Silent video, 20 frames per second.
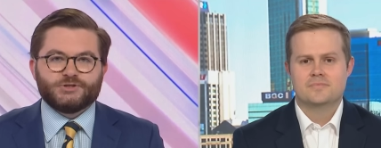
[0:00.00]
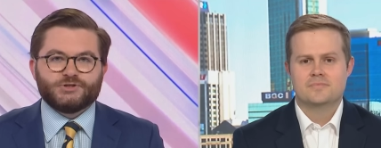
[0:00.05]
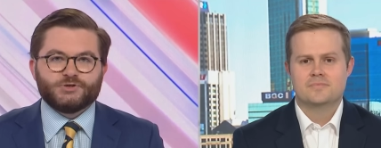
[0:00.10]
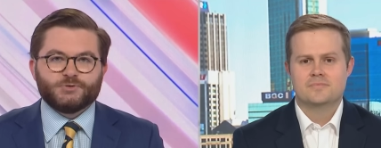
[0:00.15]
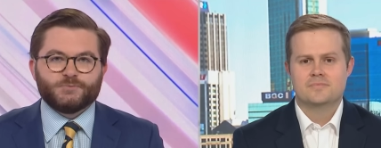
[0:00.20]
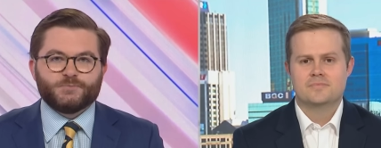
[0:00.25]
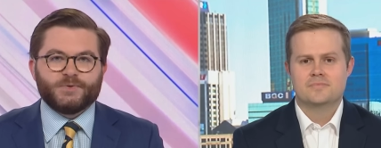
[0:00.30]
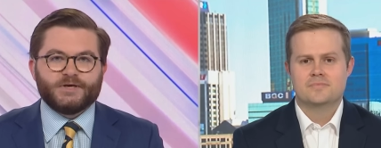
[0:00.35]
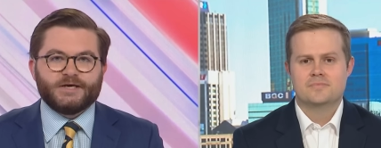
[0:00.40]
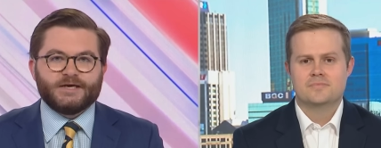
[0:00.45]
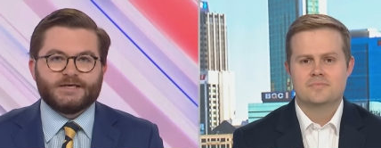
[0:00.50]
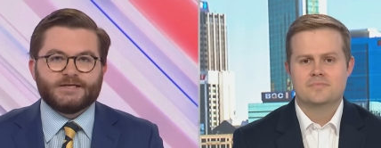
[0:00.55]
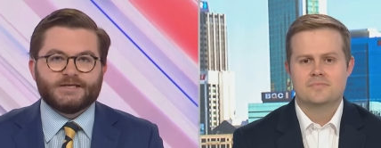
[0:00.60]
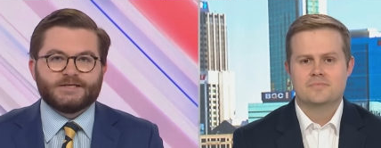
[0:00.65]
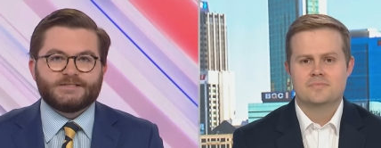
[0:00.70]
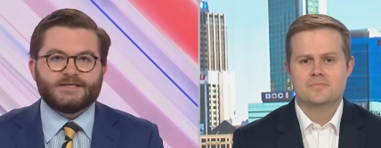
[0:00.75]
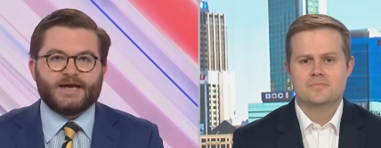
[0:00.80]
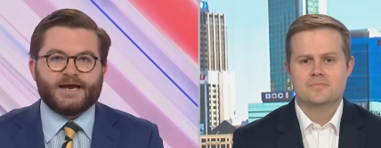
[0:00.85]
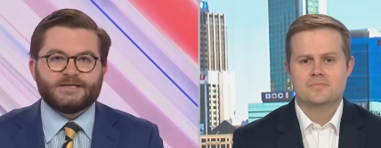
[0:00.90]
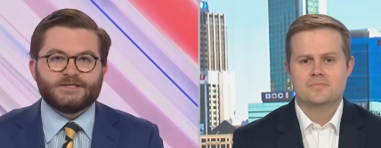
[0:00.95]
Speaker 1: to be in
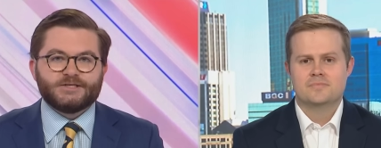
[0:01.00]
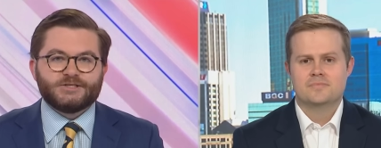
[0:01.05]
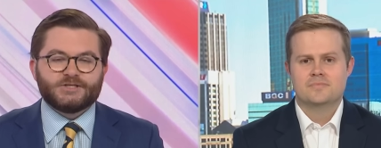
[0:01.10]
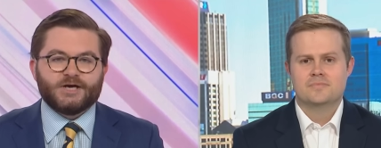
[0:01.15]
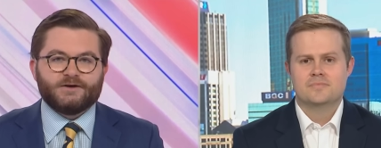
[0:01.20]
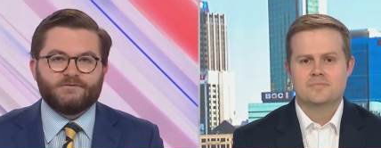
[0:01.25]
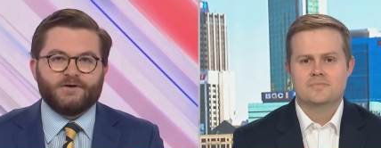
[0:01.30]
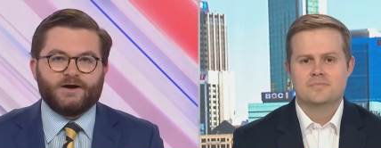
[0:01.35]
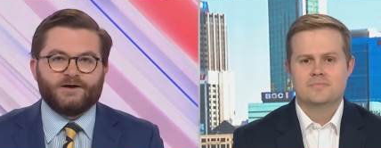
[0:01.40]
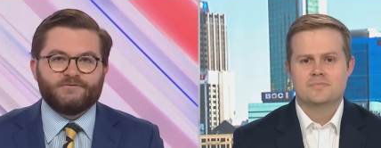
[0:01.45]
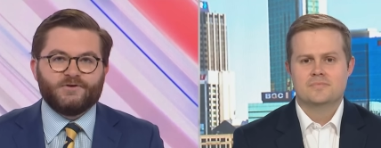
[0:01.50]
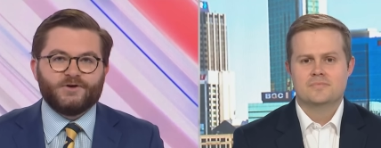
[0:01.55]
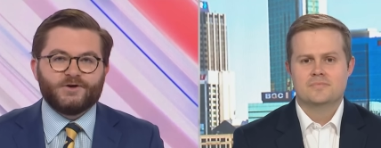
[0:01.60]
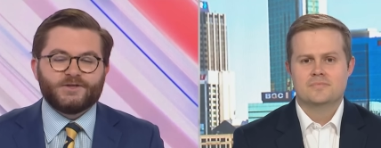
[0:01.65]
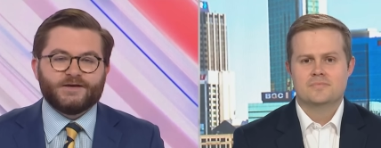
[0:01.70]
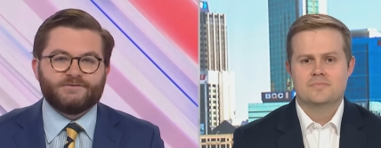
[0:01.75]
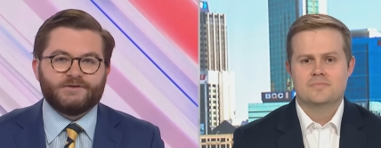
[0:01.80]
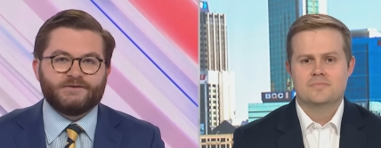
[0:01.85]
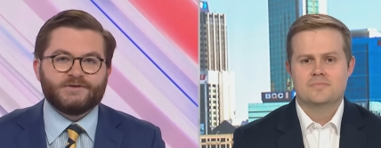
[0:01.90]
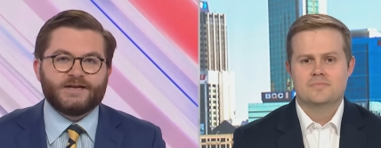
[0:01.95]
attendance. I've heard
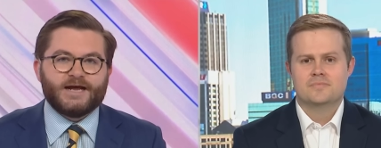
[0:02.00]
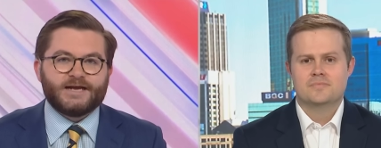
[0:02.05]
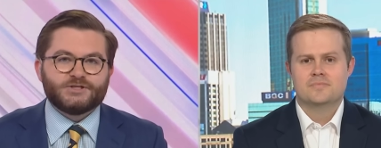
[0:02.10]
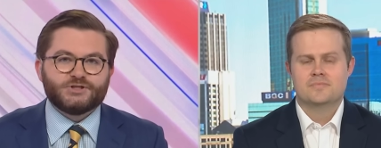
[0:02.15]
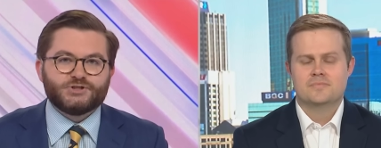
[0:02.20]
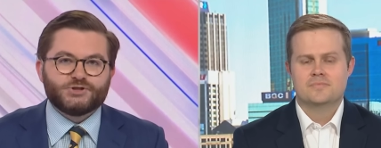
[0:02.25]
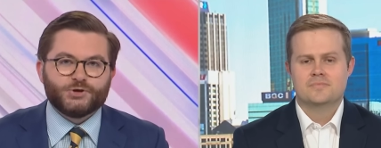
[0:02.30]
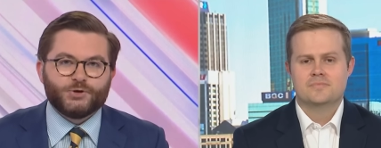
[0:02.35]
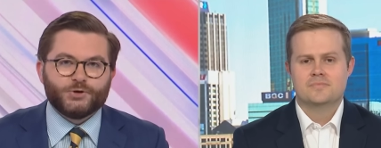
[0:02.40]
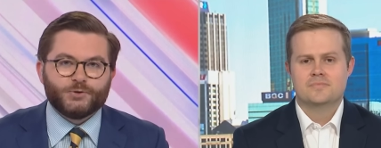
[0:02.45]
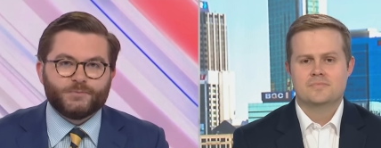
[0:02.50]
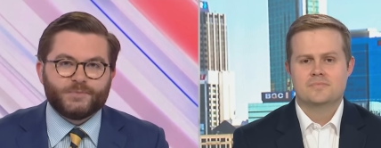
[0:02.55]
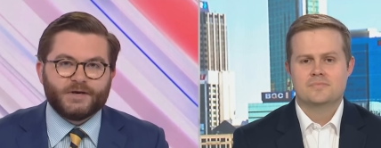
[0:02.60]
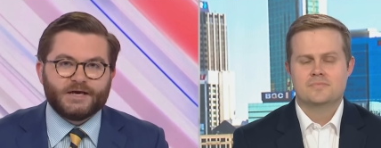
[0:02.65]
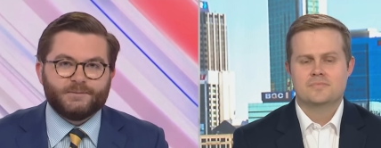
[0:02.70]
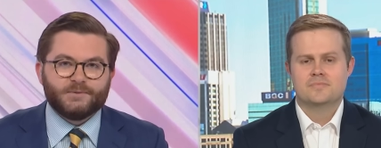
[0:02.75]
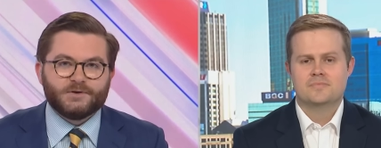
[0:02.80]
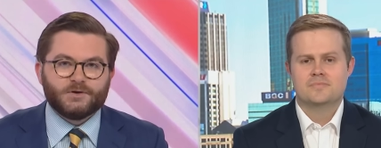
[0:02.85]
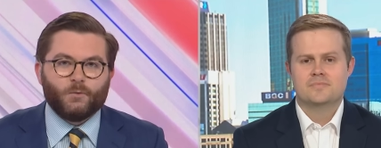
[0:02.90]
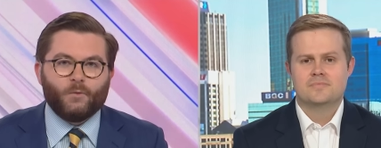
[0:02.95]
they've even had to turn
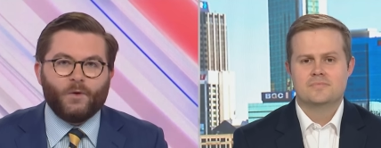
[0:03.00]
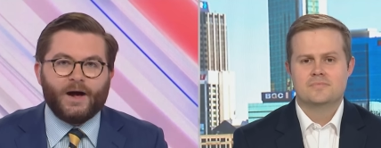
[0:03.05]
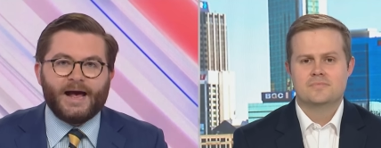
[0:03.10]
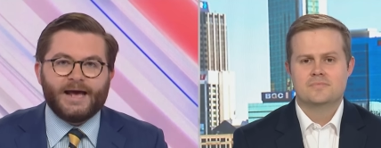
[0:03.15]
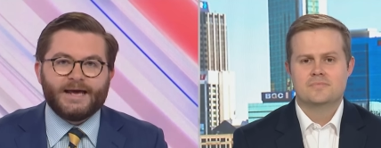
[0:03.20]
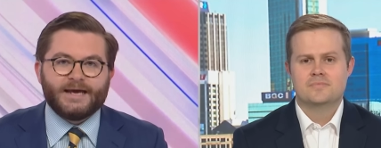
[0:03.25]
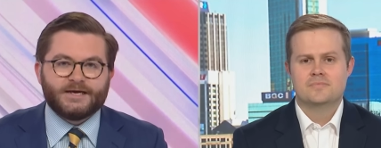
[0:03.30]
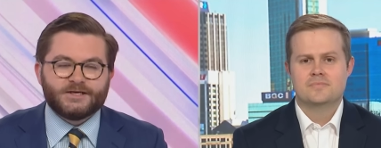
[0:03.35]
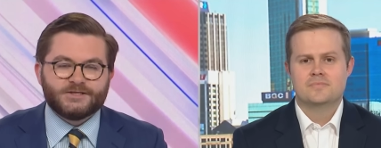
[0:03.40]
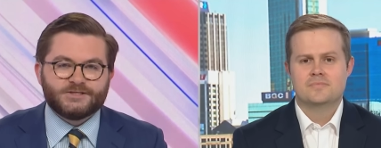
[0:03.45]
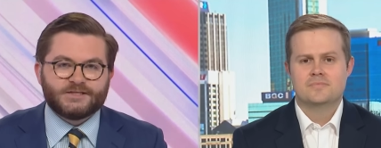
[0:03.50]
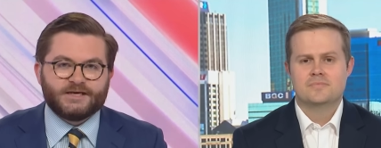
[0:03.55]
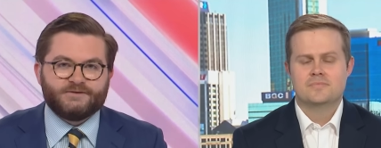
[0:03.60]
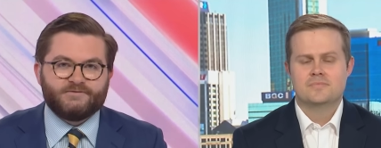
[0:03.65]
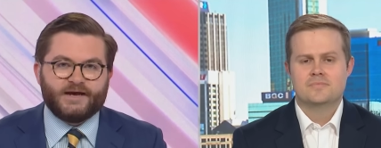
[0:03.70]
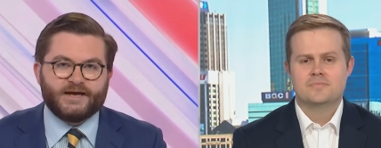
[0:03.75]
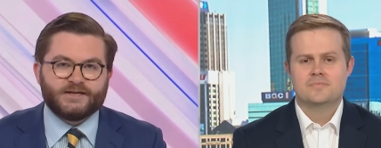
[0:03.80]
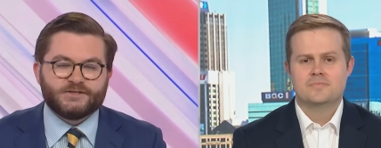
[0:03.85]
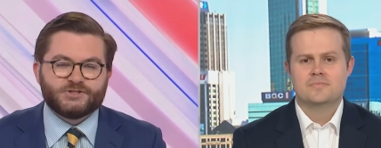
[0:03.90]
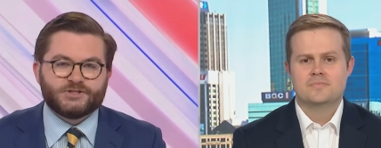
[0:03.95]
people away because they've
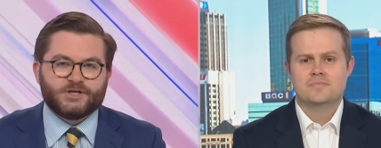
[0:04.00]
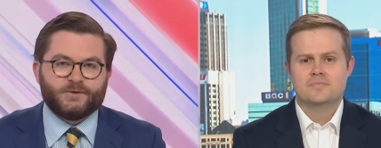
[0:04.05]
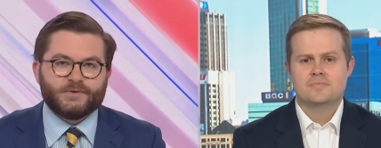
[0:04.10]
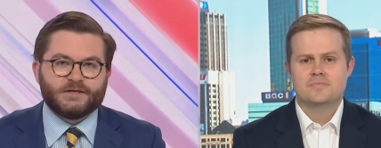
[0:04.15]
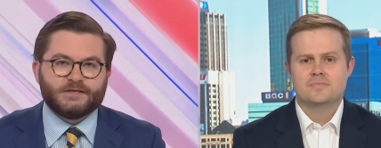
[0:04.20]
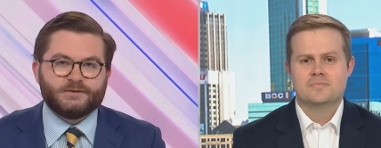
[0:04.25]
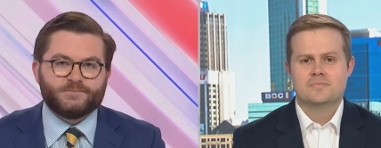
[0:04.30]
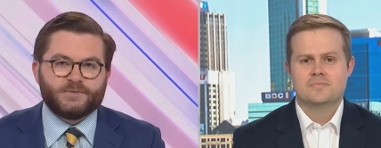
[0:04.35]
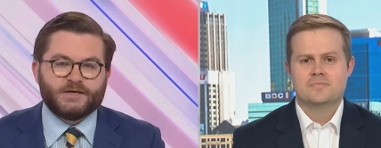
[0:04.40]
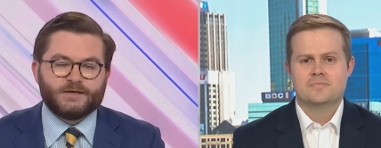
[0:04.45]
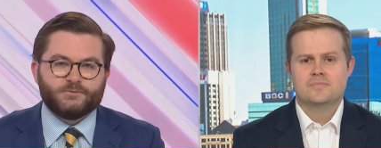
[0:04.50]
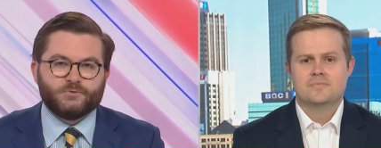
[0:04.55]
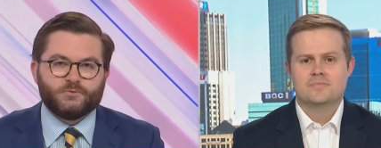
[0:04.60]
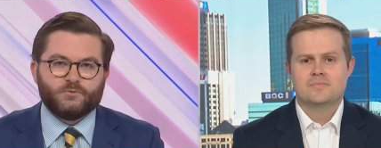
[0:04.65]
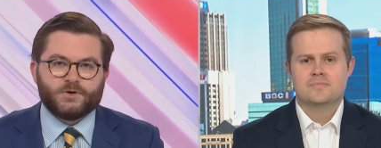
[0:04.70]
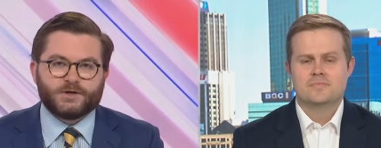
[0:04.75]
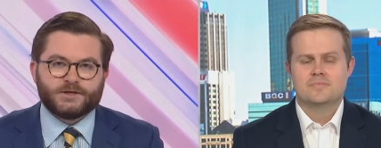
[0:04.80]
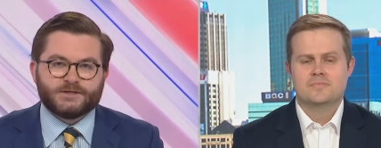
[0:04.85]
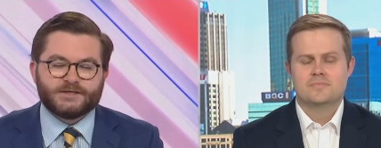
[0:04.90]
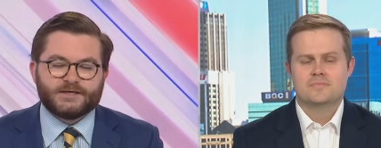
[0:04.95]
had so many people
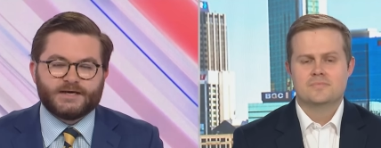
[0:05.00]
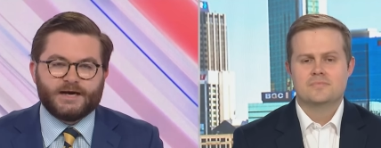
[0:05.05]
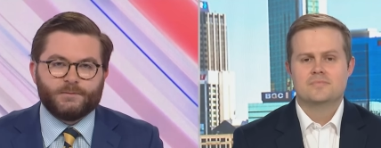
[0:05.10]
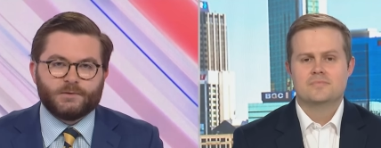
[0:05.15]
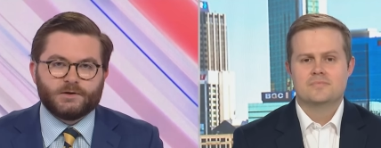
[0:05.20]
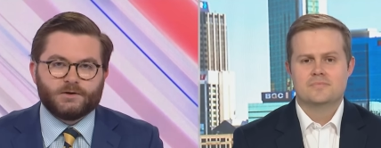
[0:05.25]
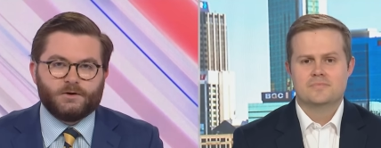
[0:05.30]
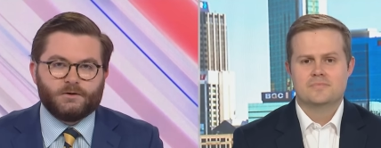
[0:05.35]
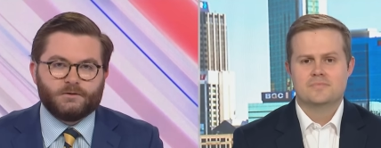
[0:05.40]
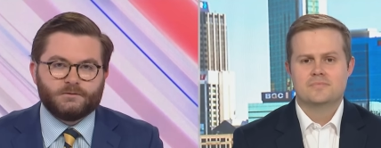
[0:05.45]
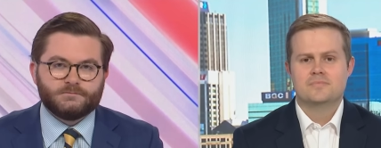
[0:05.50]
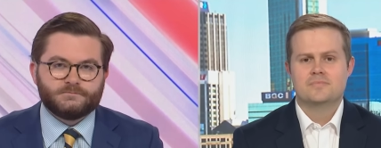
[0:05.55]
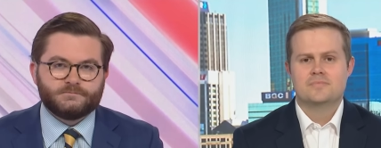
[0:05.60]
wanting to come along.